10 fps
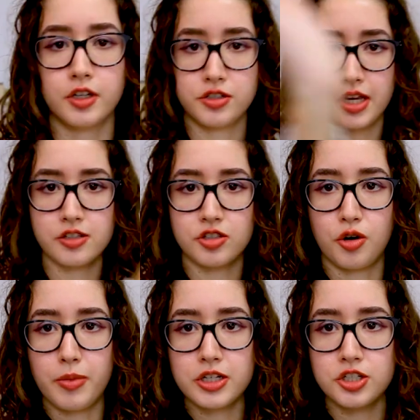There's like
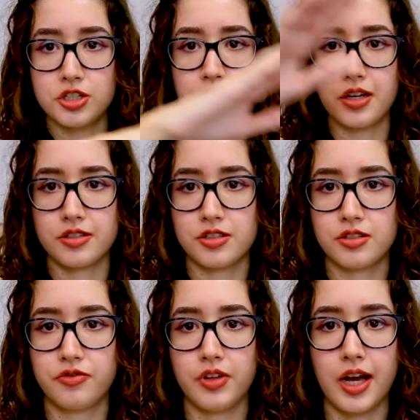so much
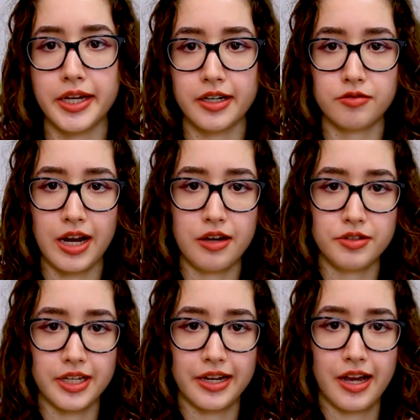dust flying
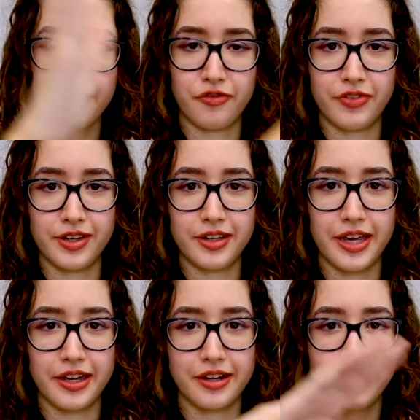around, and I feel
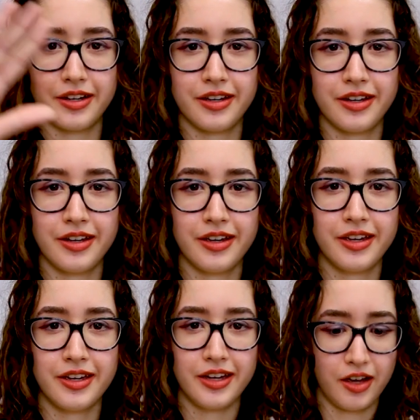like
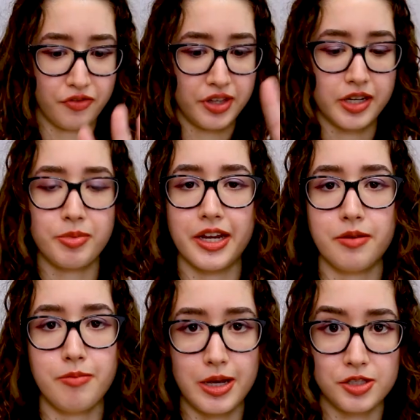I feel like I'm
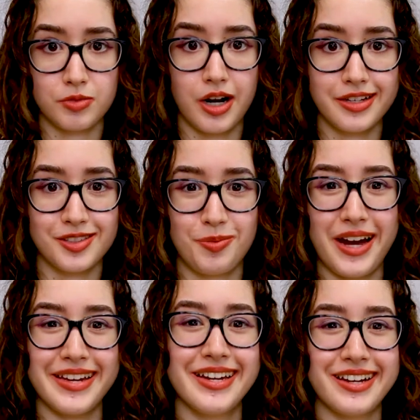getting mesmerized
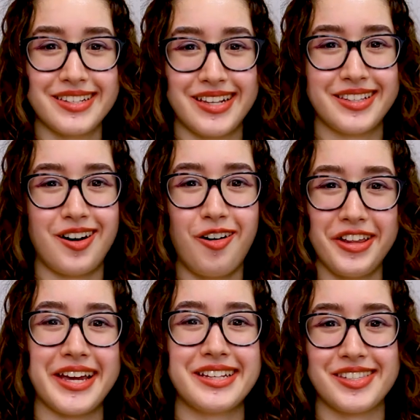by it because that's all
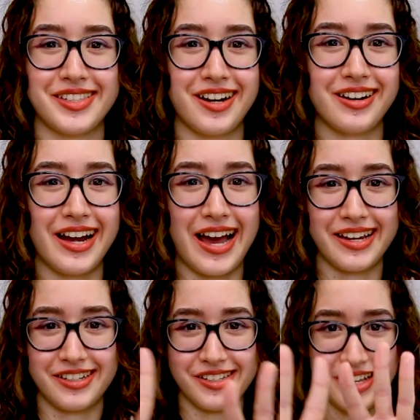I can stare at.
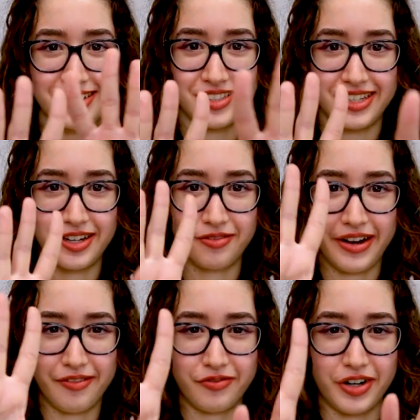I just like see it
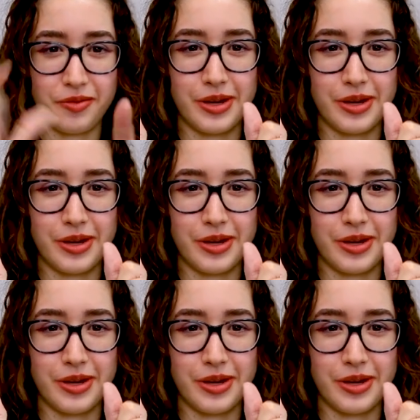right in front of